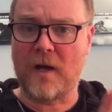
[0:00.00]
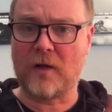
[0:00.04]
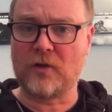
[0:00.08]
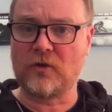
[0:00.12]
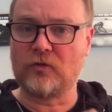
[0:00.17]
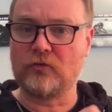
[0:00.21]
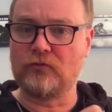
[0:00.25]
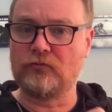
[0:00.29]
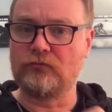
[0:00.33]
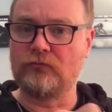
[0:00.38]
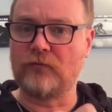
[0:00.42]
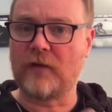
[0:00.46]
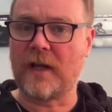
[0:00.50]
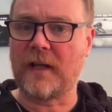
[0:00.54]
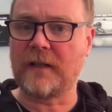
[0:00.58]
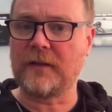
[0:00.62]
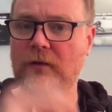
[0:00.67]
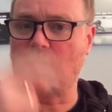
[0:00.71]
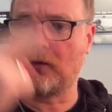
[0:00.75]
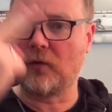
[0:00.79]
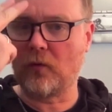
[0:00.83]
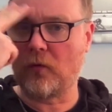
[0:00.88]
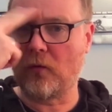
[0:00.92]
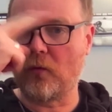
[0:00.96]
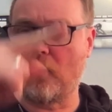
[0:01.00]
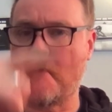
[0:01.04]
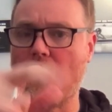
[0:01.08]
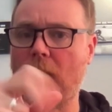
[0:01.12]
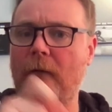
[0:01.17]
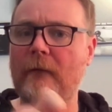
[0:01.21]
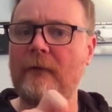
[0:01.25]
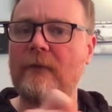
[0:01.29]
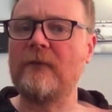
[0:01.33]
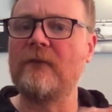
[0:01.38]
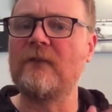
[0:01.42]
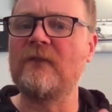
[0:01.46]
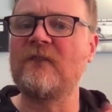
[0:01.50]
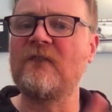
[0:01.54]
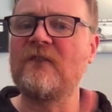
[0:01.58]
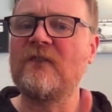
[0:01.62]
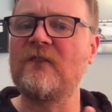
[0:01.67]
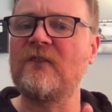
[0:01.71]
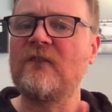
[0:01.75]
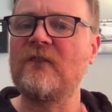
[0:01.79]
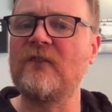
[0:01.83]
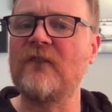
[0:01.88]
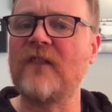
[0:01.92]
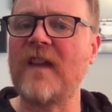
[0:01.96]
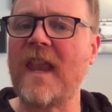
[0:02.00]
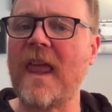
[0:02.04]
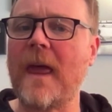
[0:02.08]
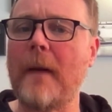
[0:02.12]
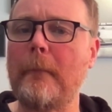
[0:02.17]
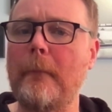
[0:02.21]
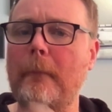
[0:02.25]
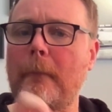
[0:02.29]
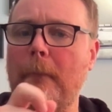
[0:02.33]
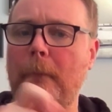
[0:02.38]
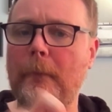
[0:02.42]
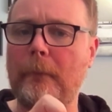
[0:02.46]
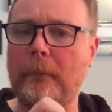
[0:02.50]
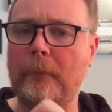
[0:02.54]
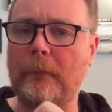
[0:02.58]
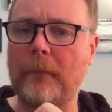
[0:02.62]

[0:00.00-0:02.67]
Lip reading: There's a famous writer called Philip Pullman,